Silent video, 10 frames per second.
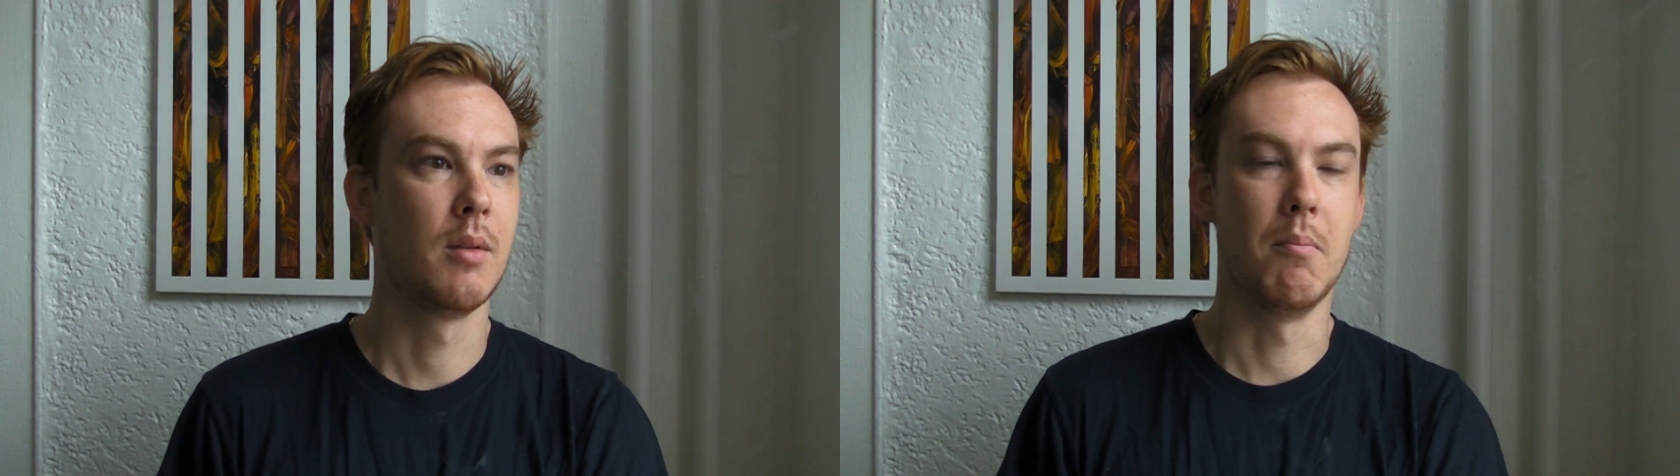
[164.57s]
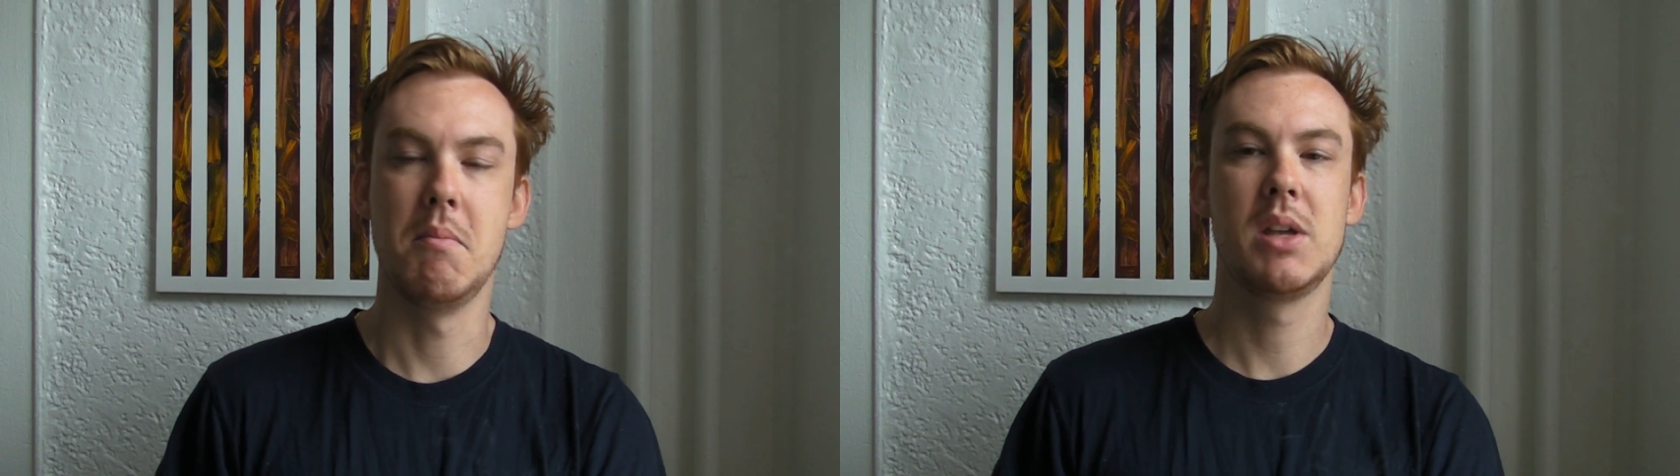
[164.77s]

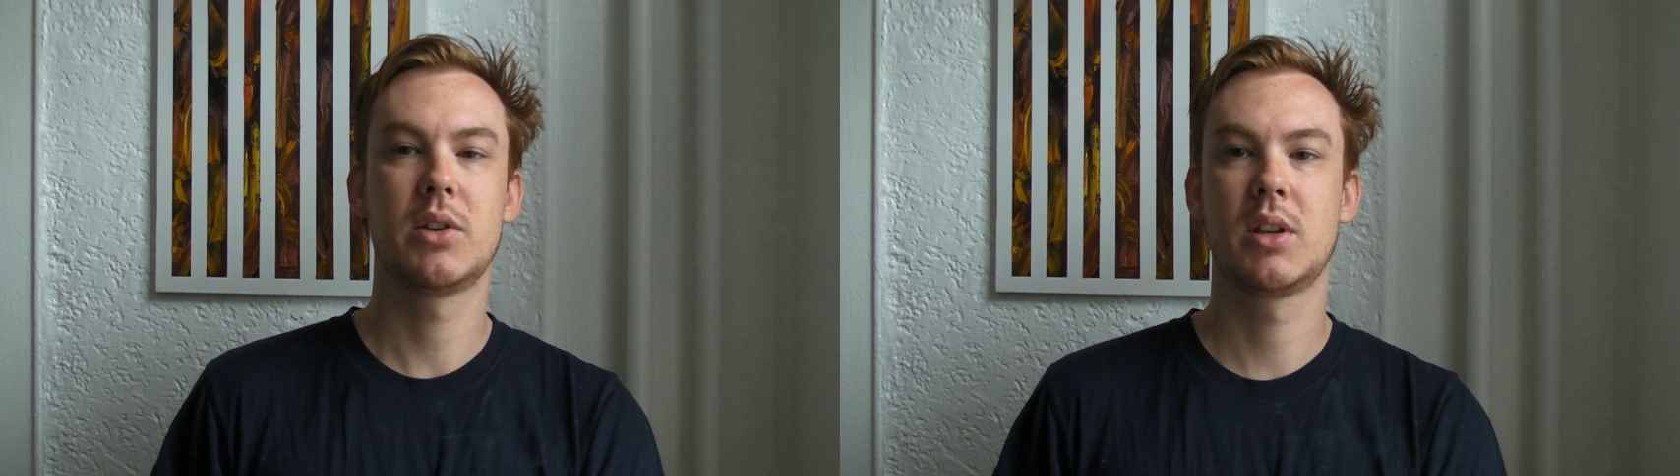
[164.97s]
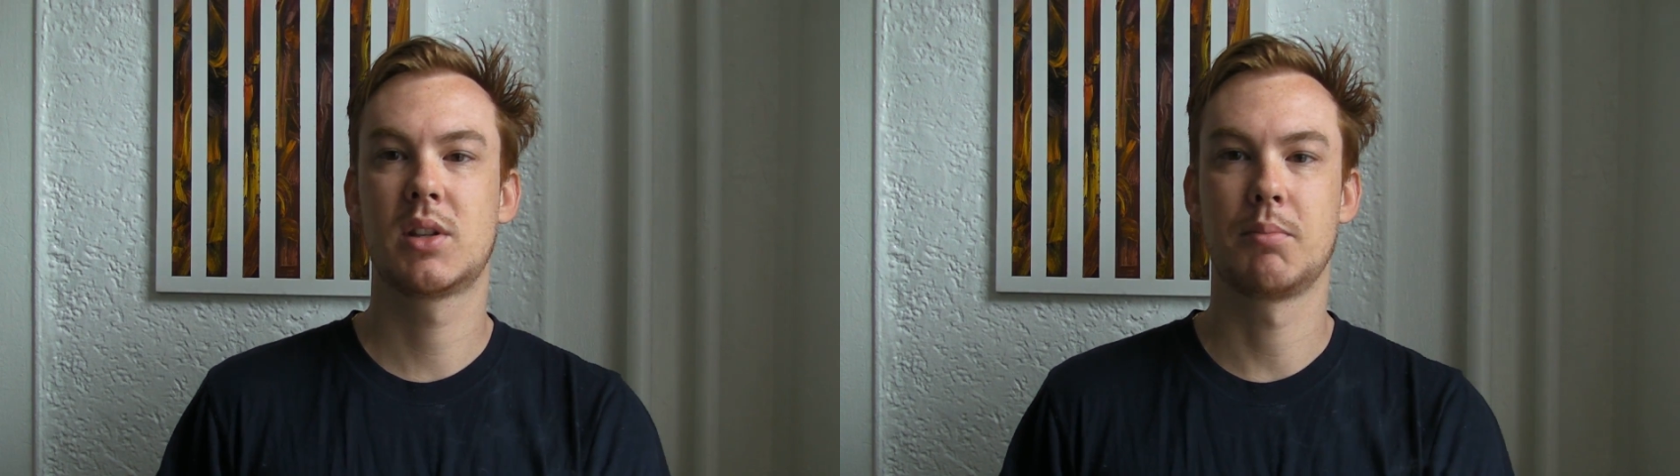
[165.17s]

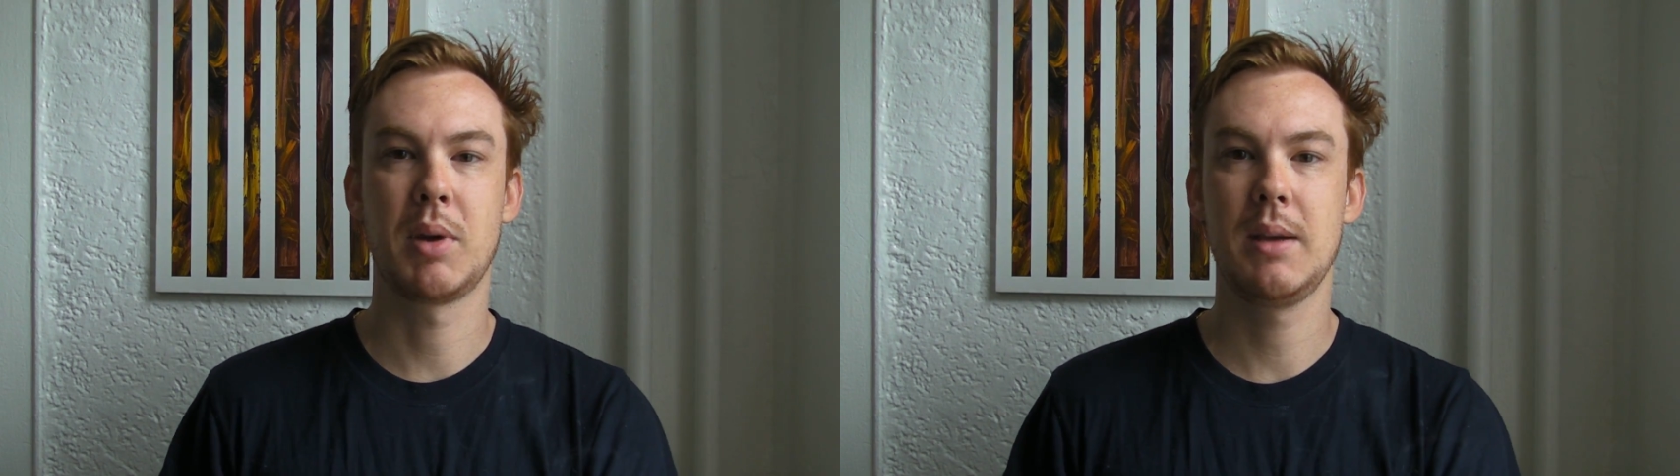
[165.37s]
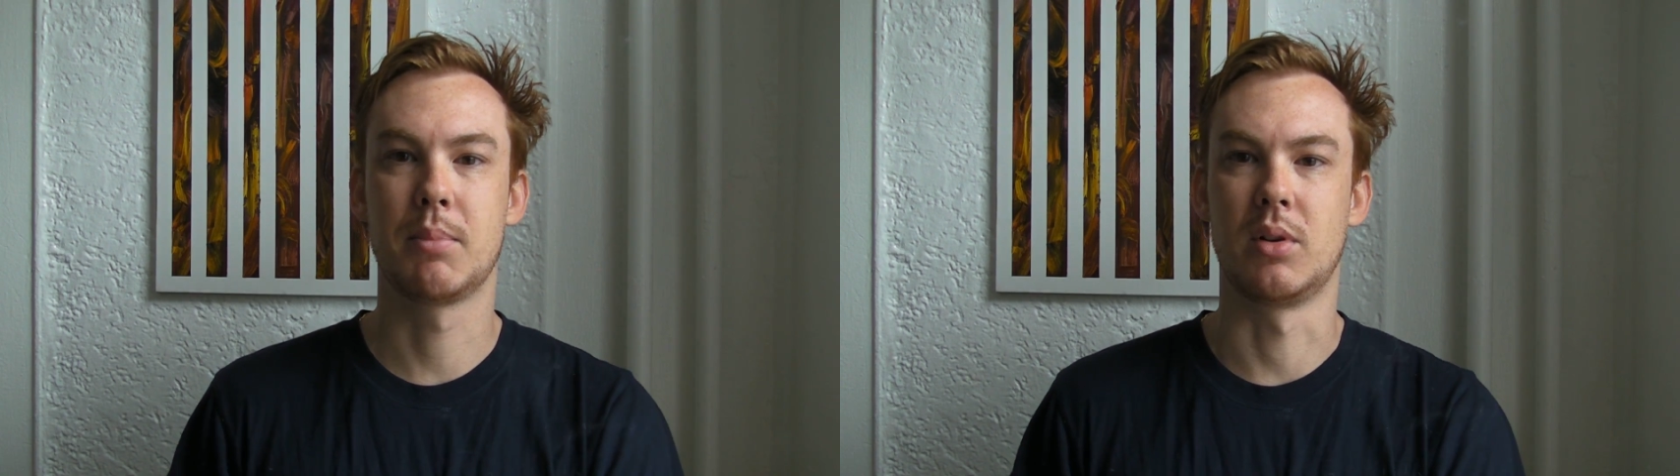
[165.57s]
millions of
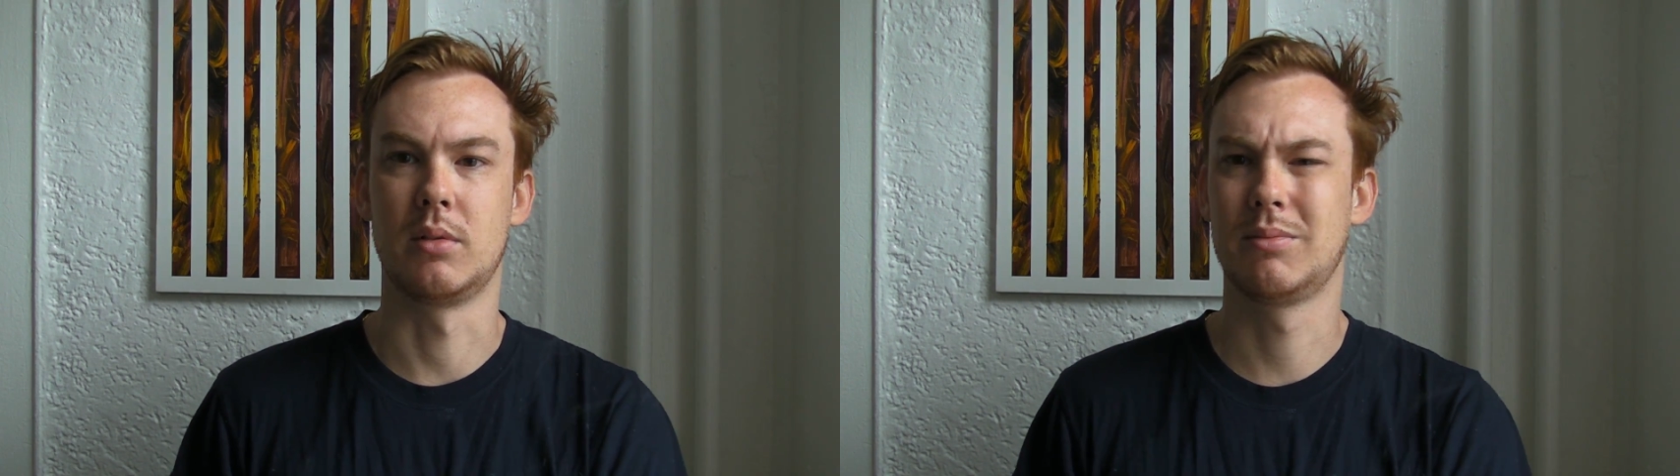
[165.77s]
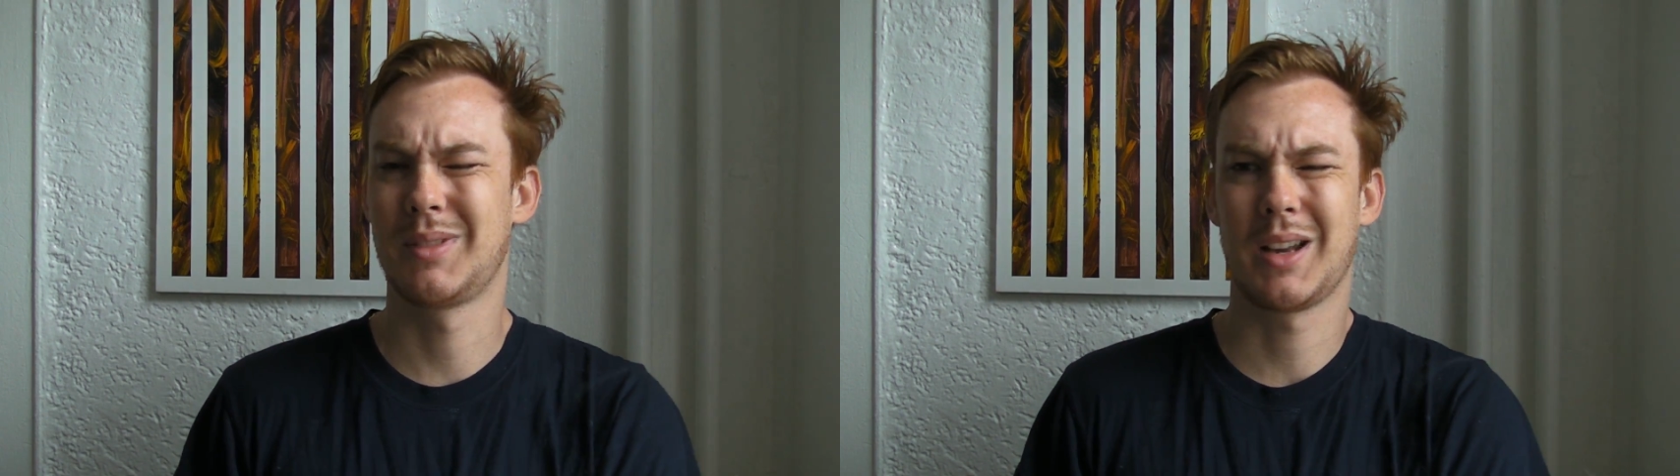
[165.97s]

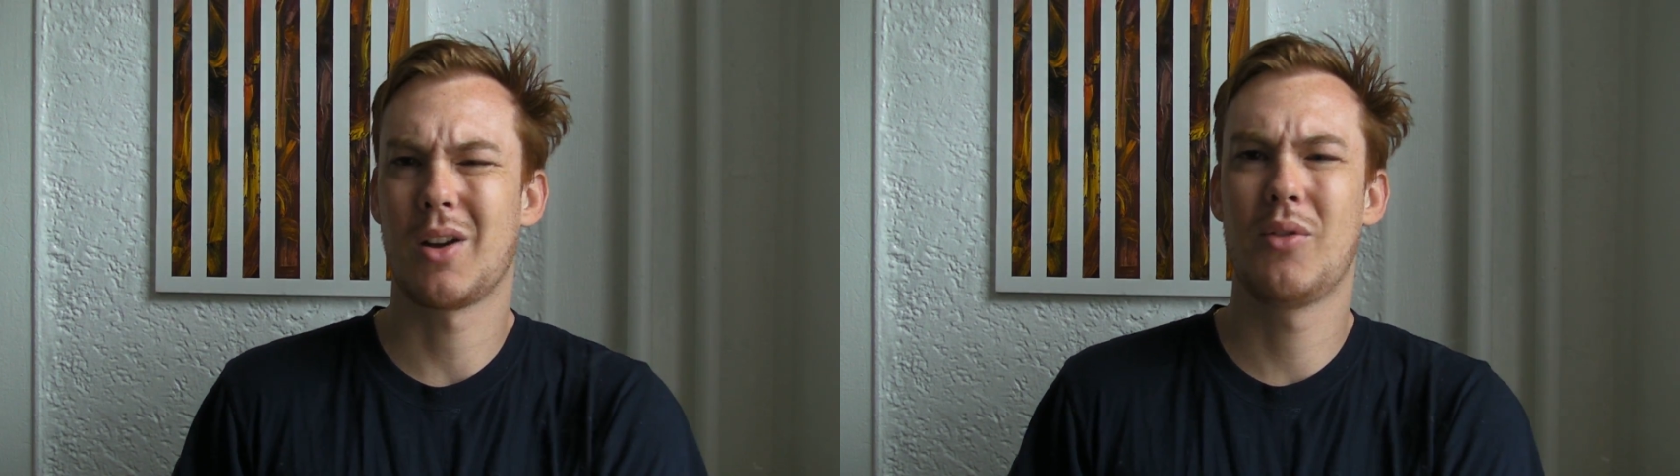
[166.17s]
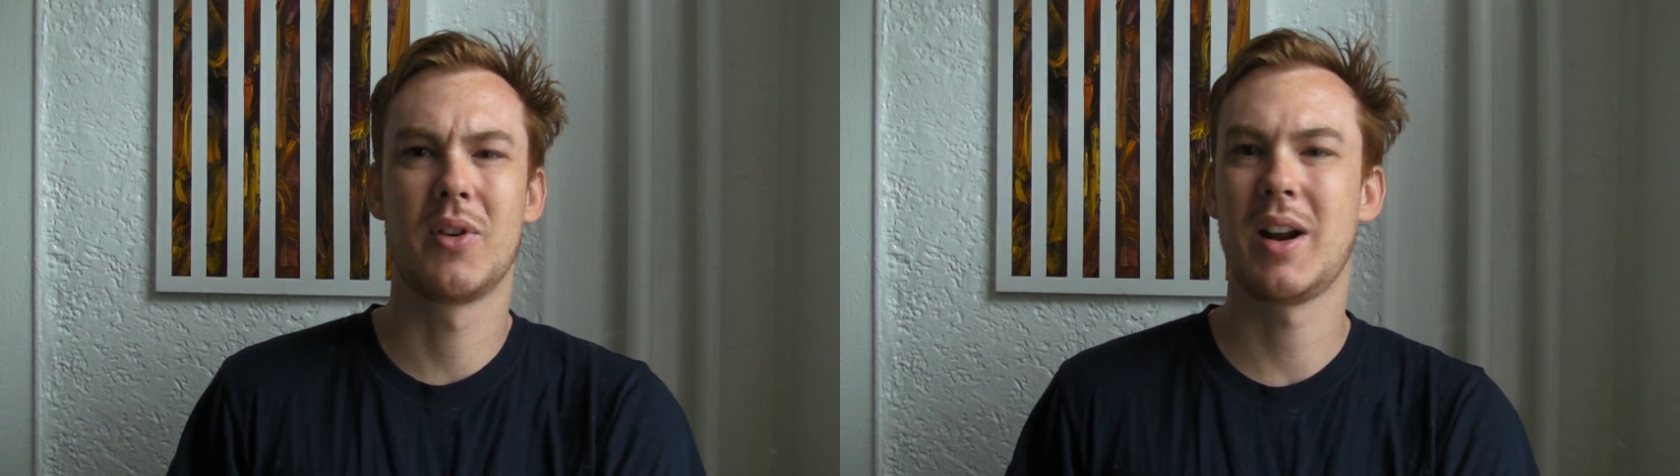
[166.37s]
people,
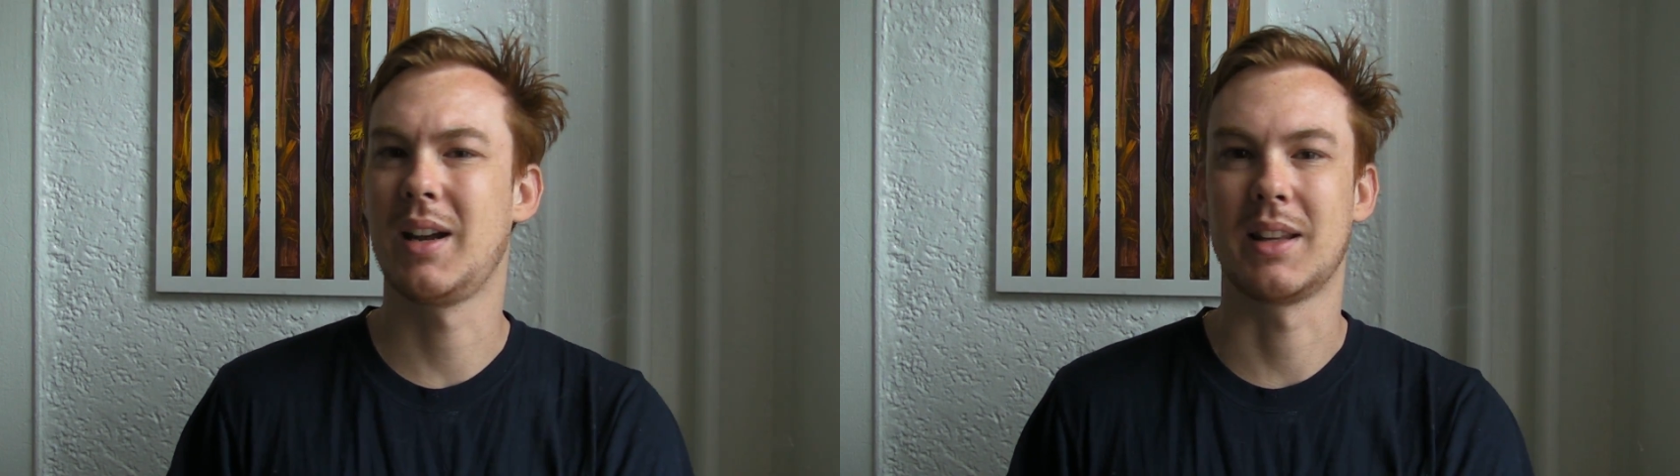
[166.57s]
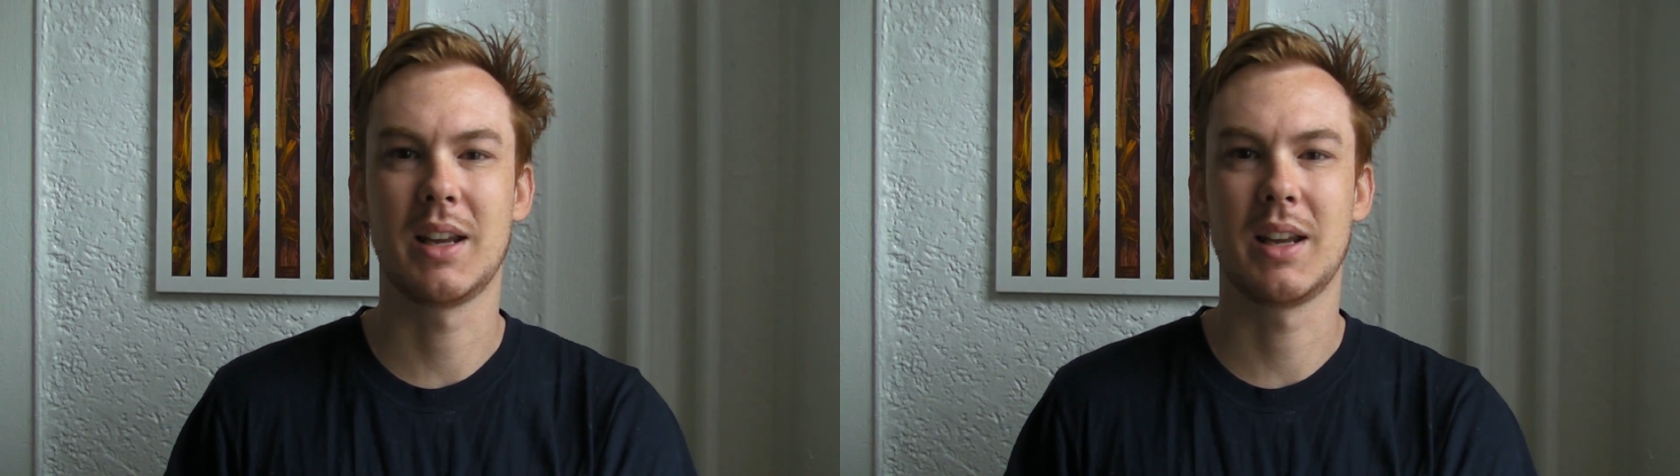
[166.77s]
overnight.